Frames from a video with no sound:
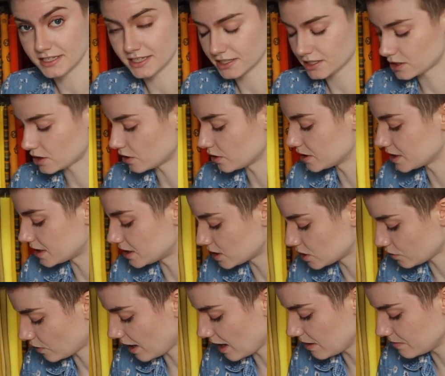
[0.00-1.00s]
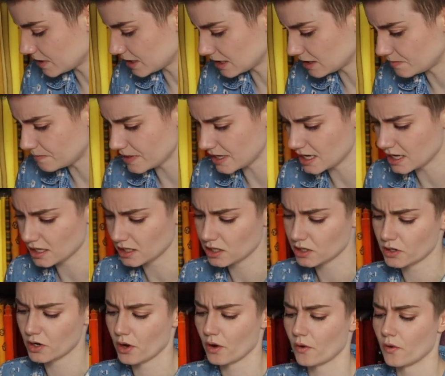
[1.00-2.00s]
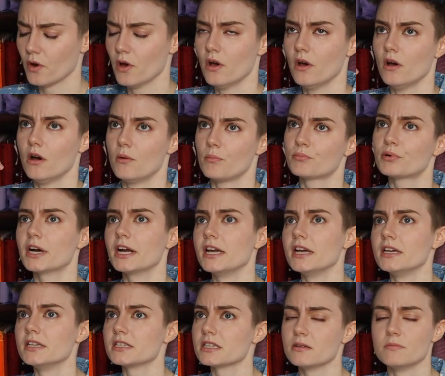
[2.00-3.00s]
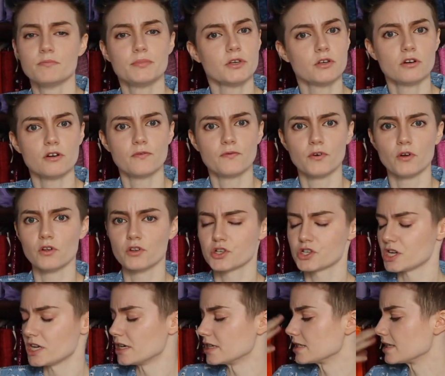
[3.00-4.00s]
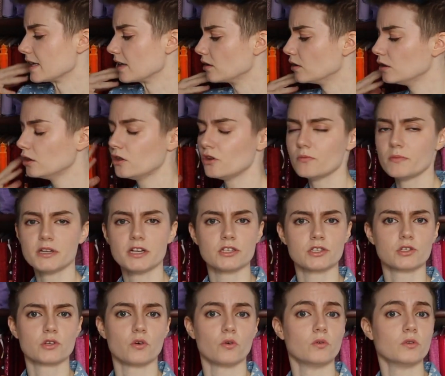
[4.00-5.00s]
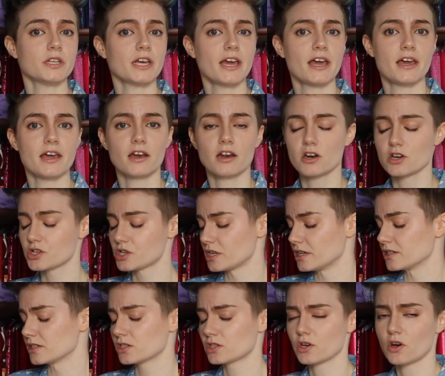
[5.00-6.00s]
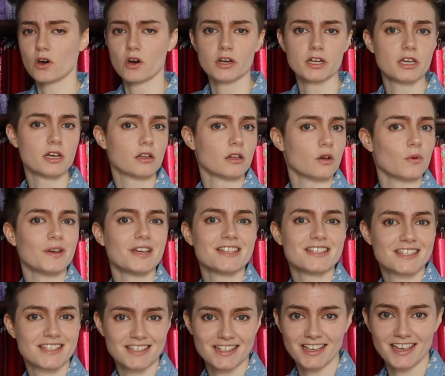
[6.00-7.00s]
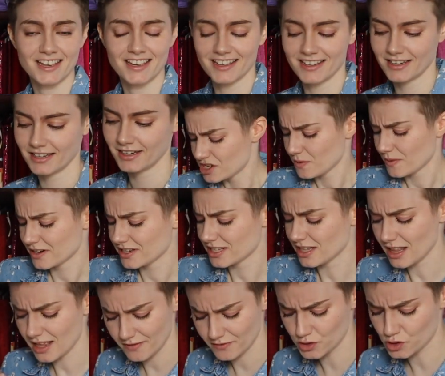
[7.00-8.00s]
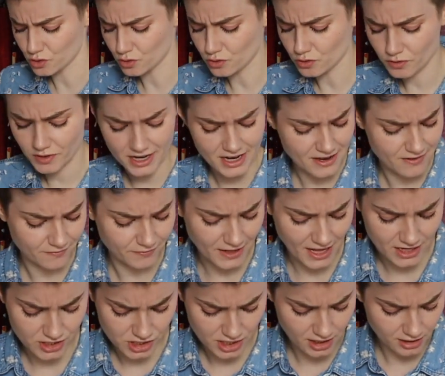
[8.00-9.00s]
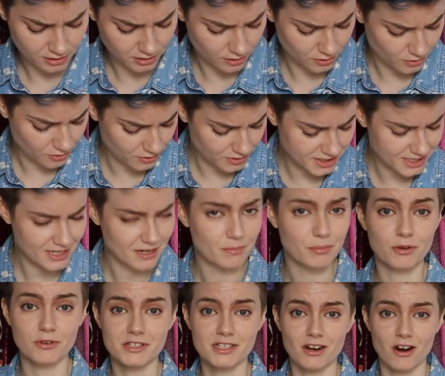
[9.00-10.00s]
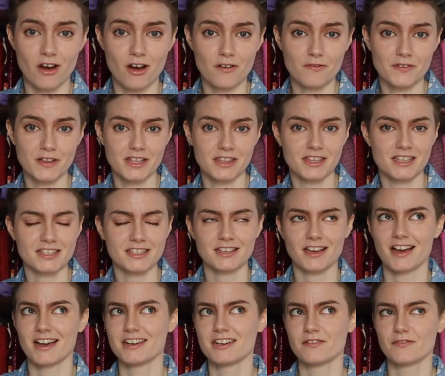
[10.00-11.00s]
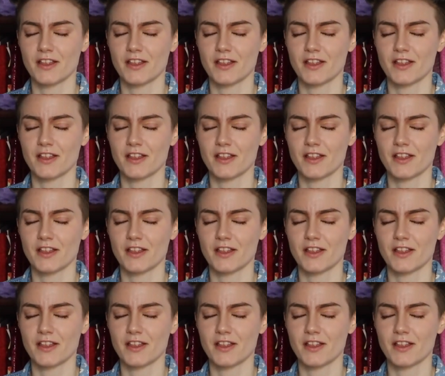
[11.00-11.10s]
sister, is described as being, you know, bright and beautiful. She has like luminous gold hair, she has tawny glowing skin. She wears a lot of jewelry and flashy clothes and pulls it off in this kind of